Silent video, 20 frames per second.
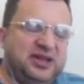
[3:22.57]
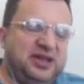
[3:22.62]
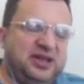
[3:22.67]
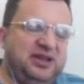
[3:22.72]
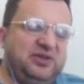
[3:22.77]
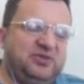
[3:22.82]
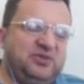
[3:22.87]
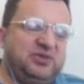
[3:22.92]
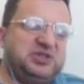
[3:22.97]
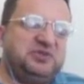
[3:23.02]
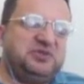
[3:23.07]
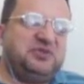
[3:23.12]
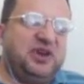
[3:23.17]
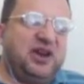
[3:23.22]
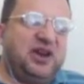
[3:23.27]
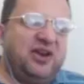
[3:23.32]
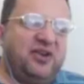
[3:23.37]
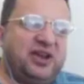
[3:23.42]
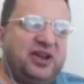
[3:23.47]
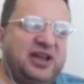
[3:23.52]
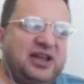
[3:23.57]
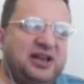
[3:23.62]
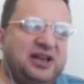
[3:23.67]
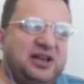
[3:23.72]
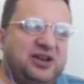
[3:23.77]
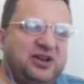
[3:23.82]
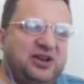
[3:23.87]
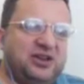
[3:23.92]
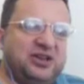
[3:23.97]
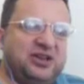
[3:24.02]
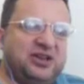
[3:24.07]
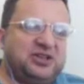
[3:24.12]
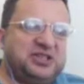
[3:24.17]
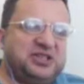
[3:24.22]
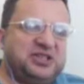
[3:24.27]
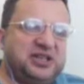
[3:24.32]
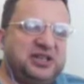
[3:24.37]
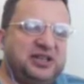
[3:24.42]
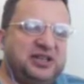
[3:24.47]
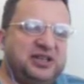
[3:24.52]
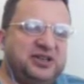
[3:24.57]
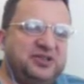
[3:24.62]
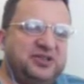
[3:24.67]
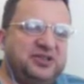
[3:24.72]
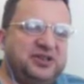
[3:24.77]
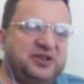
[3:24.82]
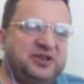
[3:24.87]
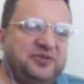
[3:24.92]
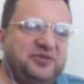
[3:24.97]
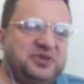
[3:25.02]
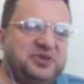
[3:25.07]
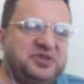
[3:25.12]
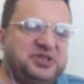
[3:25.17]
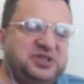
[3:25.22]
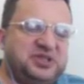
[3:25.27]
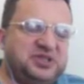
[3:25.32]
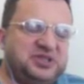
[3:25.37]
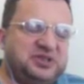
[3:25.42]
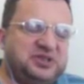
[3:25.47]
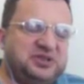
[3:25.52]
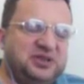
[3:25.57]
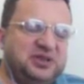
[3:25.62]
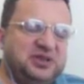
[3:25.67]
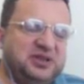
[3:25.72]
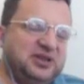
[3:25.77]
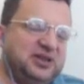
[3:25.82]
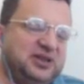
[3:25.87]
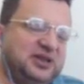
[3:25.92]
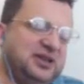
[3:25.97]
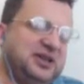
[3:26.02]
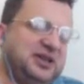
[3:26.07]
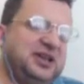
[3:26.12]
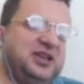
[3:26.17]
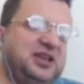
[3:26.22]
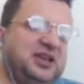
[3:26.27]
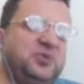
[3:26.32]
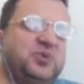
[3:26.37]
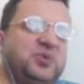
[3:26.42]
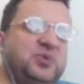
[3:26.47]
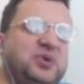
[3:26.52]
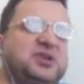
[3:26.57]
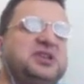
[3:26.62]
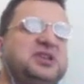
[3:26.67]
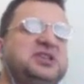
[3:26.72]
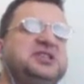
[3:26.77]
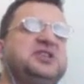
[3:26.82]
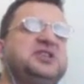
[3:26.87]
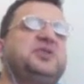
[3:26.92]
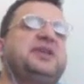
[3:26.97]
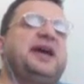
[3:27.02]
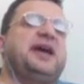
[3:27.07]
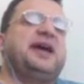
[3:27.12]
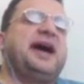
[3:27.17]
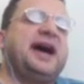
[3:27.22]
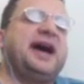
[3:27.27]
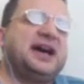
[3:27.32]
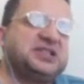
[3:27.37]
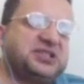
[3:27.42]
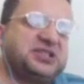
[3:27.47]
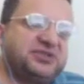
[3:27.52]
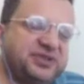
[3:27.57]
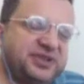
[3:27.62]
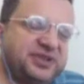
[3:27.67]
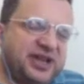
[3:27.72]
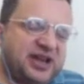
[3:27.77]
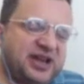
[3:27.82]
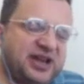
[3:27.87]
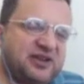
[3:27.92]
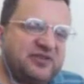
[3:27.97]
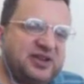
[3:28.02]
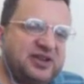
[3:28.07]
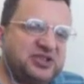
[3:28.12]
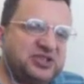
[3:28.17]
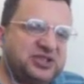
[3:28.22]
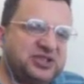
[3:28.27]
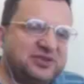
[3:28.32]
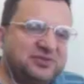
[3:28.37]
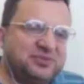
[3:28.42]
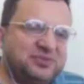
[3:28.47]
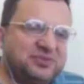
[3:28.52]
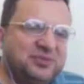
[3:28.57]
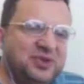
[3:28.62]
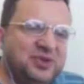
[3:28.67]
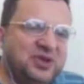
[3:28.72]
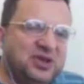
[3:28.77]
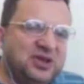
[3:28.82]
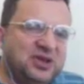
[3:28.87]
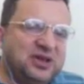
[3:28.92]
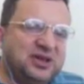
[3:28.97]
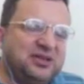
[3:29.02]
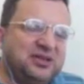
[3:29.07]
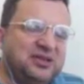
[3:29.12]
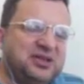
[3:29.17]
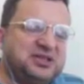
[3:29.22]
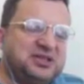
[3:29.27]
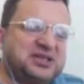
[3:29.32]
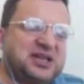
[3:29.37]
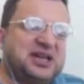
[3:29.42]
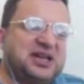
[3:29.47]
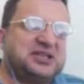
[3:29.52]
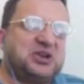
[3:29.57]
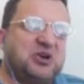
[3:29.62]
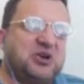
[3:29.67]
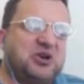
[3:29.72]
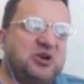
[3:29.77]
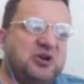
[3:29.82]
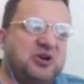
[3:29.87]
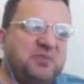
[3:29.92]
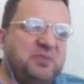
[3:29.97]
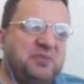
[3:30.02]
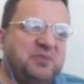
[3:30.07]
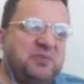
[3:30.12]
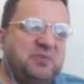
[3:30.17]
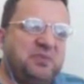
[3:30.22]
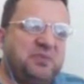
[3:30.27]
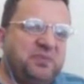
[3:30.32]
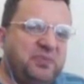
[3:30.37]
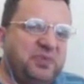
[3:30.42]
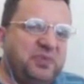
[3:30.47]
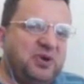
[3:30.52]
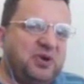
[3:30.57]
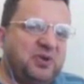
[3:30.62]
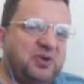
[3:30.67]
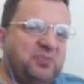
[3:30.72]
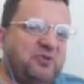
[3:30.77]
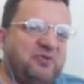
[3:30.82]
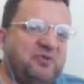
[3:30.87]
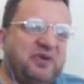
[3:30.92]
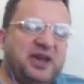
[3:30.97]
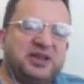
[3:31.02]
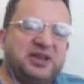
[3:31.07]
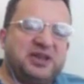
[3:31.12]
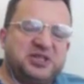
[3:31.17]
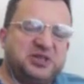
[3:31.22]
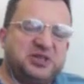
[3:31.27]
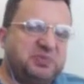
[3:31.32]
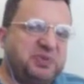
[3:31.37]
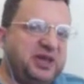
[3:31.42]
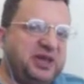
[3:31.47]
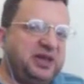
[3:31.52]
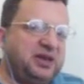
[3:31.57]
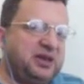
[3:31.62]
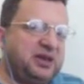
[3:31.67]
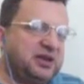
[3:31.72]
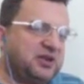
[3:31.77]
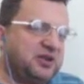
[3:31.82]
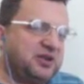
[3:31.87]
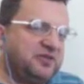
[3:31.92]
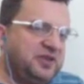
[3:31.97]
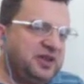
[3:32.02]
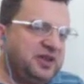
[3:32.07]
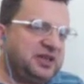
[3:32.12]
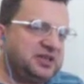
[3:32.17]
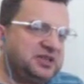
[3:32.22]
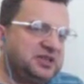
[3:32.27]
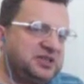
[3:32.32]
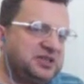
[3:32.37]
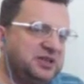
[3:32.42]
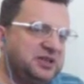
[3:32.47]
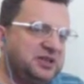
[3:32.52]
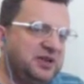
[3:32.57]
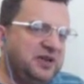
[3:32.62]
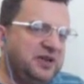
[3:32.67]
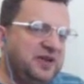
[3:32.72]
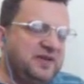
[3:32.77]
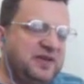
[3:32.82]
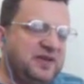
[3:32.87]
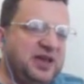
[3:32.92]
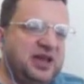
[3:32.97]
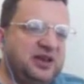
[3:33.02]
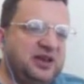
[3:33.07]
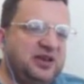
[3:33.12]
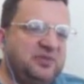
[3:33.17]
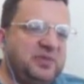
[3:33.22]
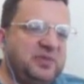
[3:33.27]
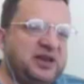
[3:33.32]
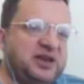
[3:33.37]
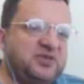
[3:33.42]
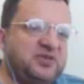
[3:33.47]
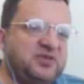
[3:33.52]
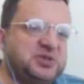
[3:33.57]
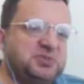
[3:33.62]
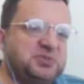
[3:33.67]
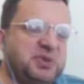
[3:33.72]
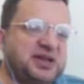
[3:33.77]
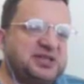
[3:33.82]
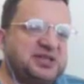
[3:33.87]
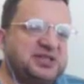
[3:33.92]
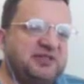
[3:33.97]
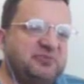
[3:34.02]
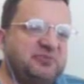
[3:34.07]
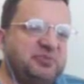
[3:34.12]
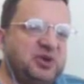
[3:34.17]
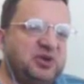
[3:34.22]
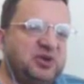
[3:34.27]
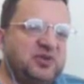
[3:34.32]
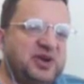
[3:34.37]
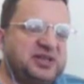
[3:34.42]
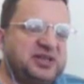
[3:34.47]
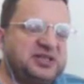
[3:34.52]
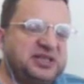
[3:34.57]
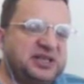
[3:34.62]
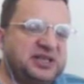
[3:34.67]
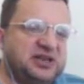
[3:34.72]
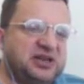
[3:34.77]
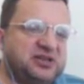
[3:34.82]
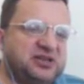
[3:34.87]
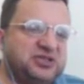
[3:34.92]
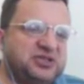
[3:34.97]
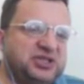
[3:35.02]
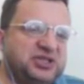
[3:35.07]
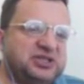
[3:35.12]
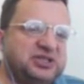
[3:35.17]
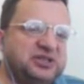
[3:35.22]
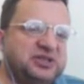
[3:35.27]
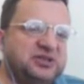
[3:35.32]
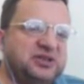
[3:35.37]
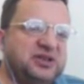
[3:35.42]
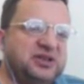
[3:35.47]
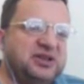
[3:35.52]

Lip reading: He was very clearly articulated the differences. He didn't want to deal with the hassle and the aggravation. These guys are providing speed and convenience, and in many respects, they've built great technologies.